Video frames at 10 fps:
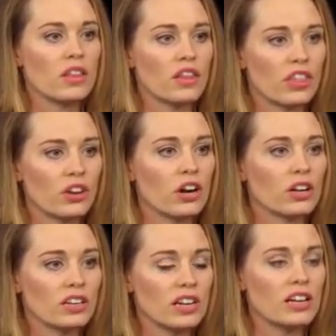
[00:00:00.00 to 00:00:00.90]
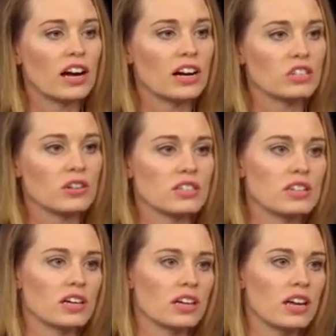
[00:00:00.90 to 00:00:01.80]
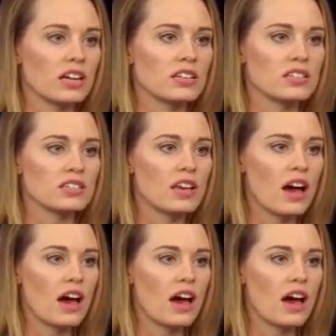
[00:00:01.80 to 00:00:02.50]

The third key characteristic is